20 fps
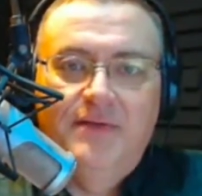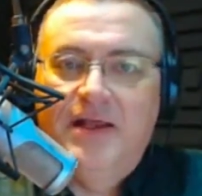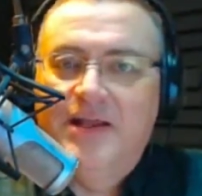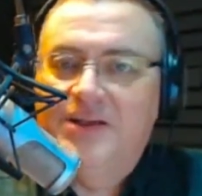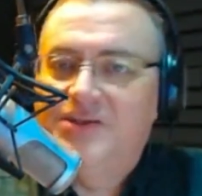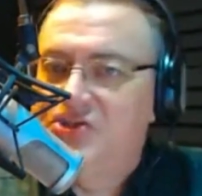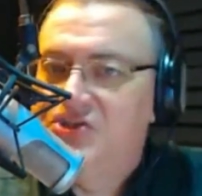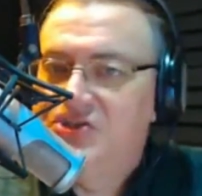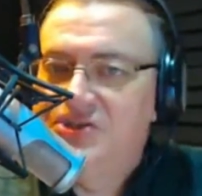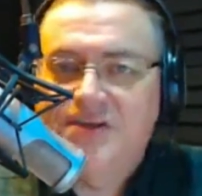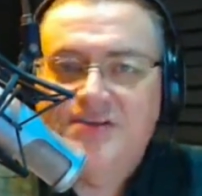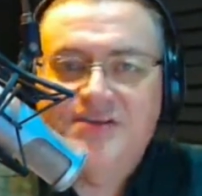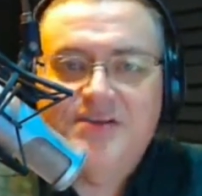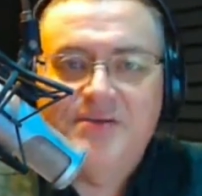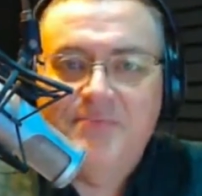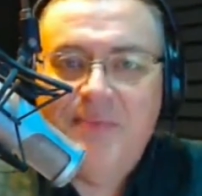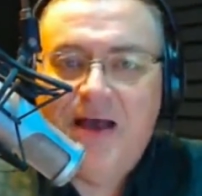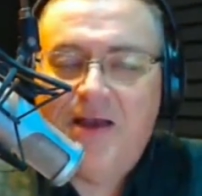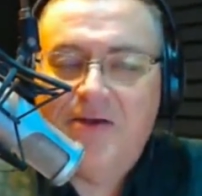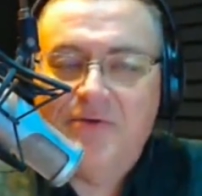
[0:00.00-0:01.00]
It's
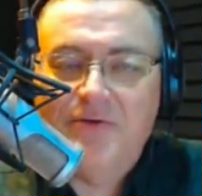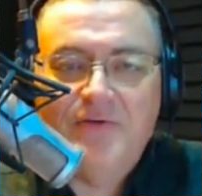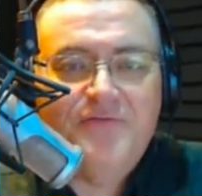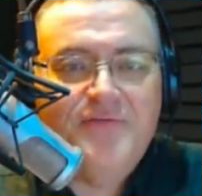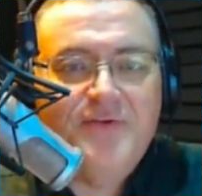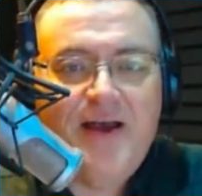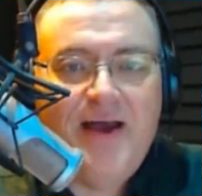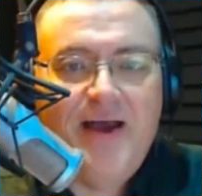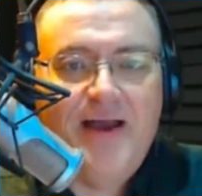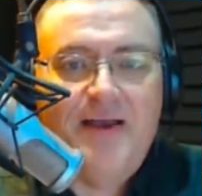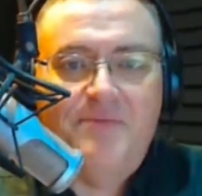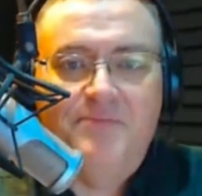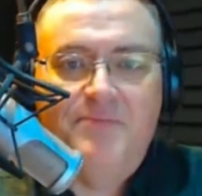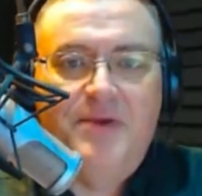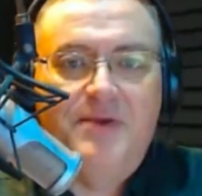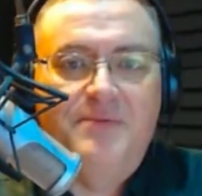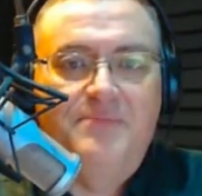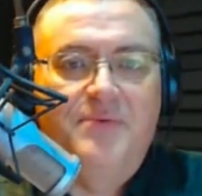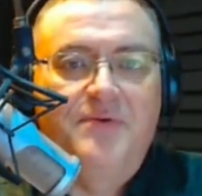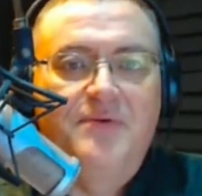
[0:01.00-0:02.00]
just a matter of time,
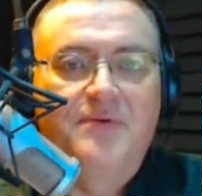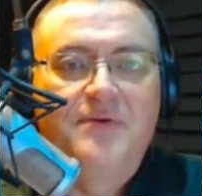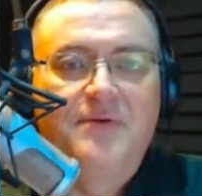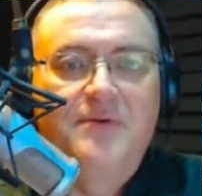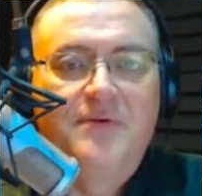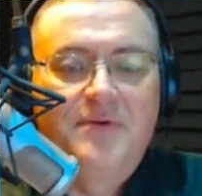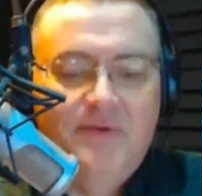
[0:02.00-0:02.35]
people.